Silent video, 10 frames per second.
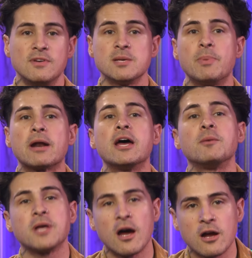Visit BetterHelp
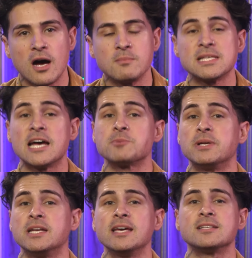dot com slash
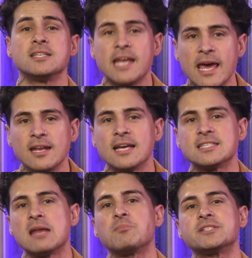Padilla today to get
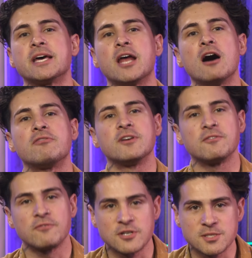ten percent off your
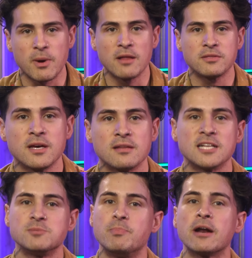first month.
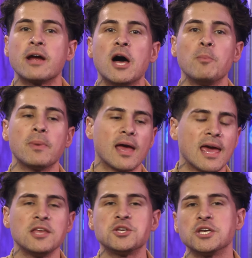That's BetterHelp,
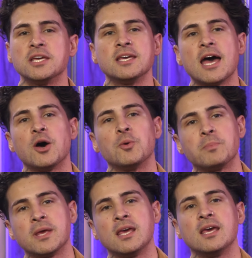H E L
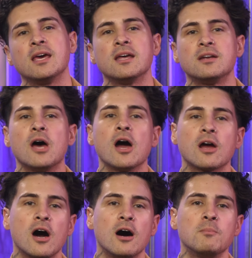P dot
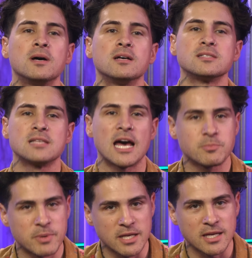com slash
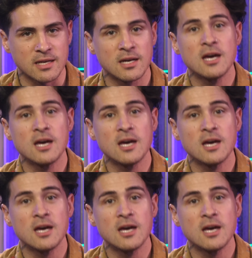Padilla.